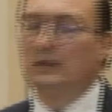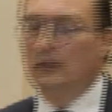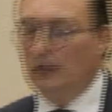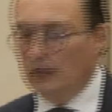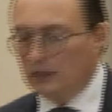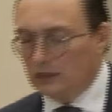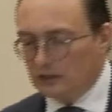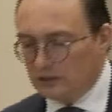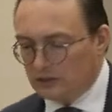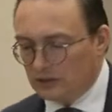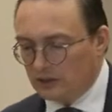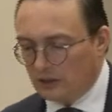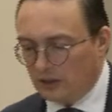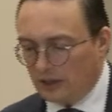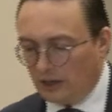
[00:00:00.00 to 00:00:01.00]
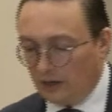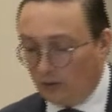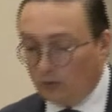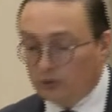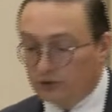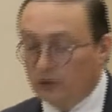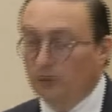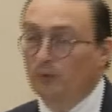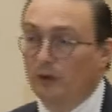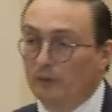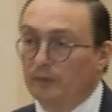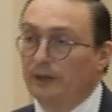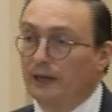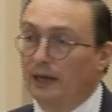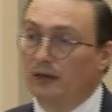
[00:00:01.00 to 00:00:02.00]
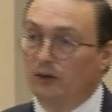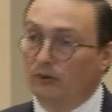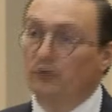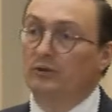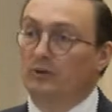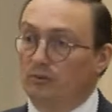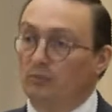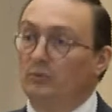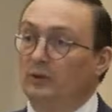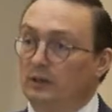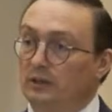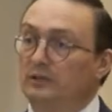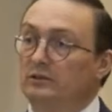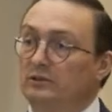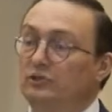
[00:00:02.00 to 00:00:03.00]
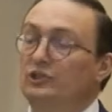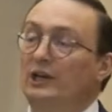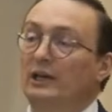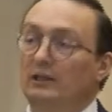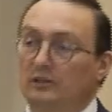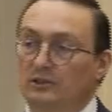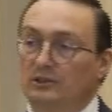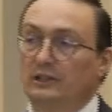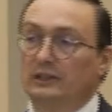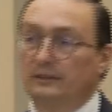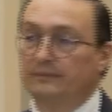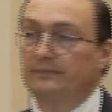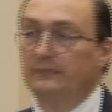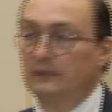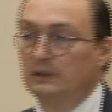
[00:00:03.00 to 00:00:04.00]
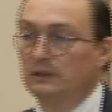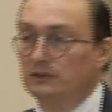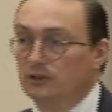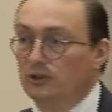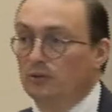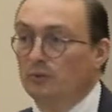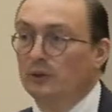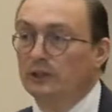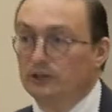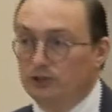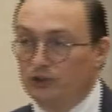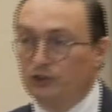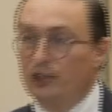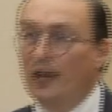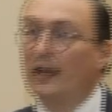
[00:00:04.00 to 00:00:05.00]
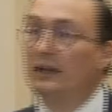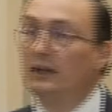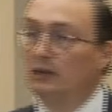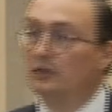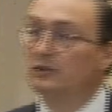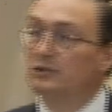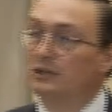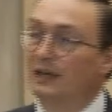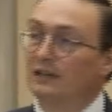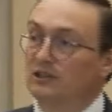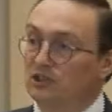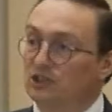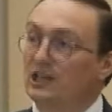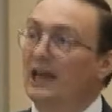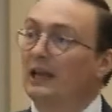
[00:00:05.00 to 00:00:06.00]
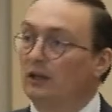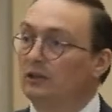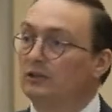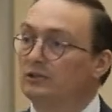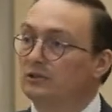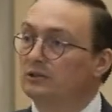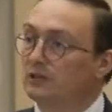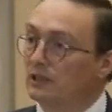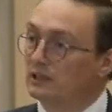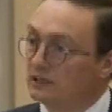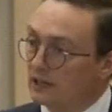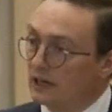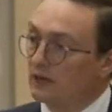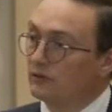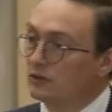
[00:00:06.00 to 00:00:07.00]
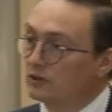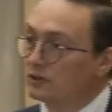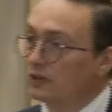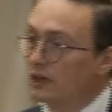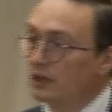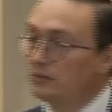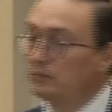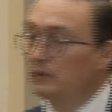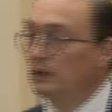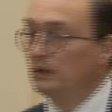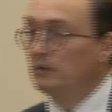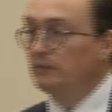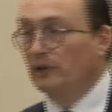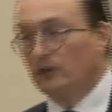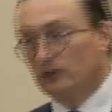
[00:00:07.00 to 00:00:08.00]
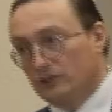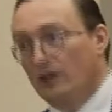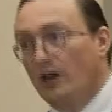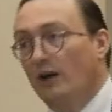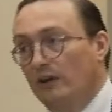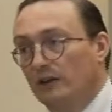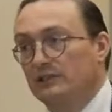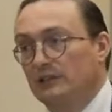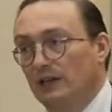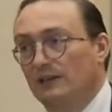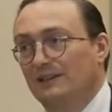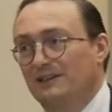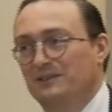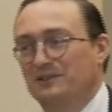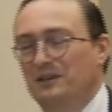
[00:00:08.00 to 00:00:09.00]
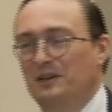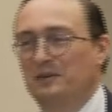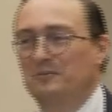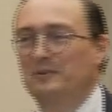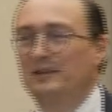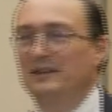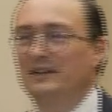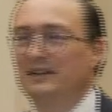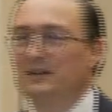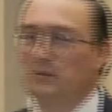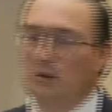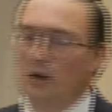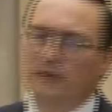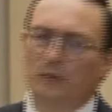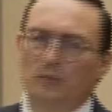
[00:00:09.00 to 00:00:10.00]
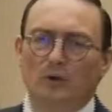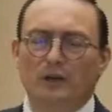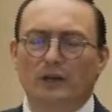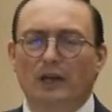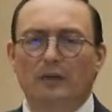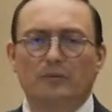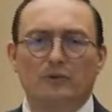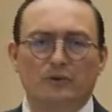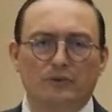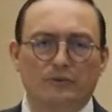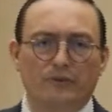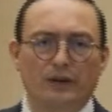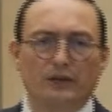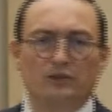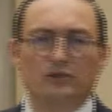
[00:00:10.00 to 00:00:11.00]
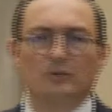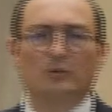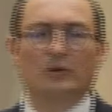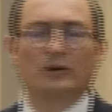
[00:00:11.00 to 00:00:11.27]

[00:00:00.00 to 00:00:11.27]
is also where we get another word, jealousy. So the word jealous and zealous, they sound the same because they are exactly the same. I think one came through the French and one